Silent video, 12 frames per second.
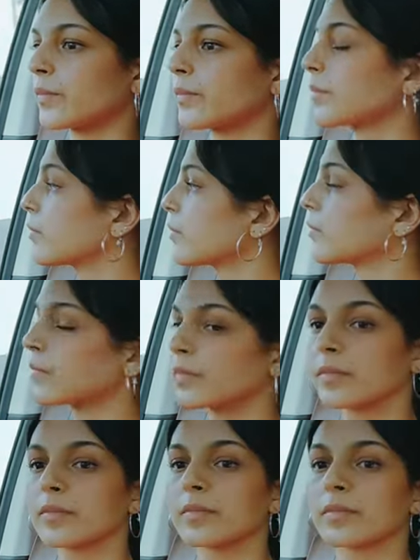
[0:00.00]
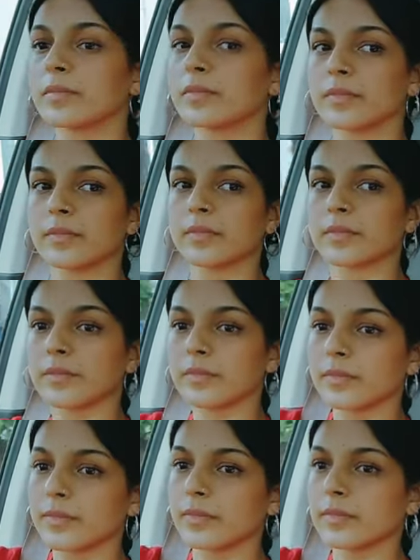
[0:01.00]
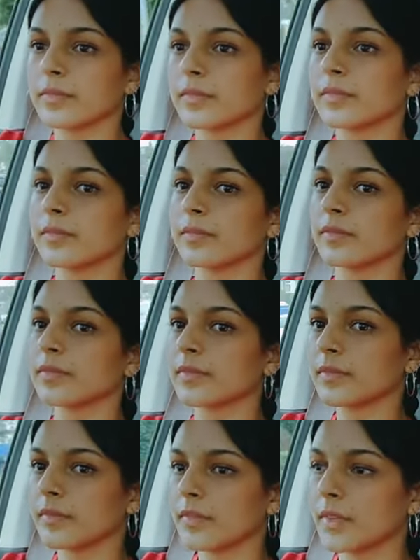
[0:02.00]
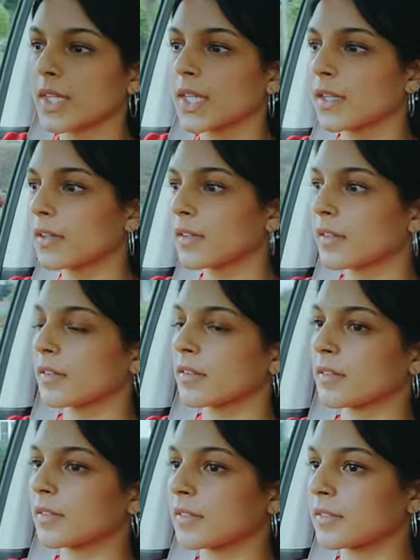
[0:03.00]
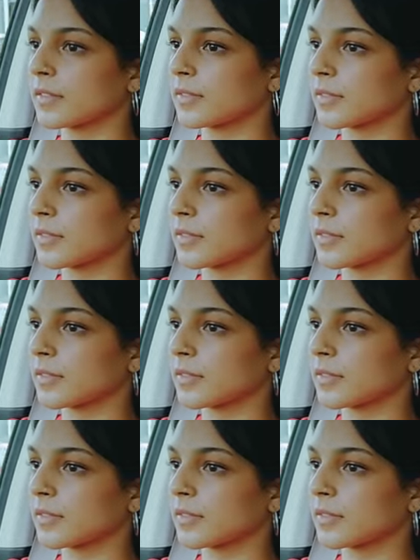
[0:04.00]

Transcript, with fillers: Excellent, nice braking, good speed for your bend. Lovely for no